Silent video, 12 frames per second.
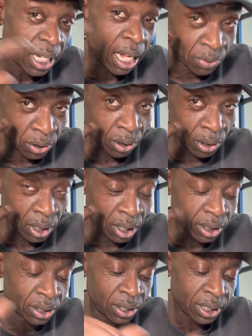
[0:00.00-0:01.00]
I haven't got no
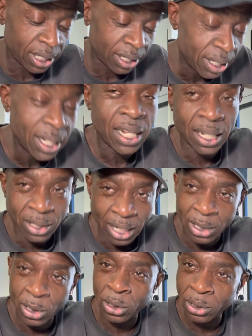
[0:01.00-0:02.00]
glasses on here, and
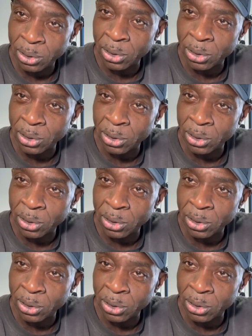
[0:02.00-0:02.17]
you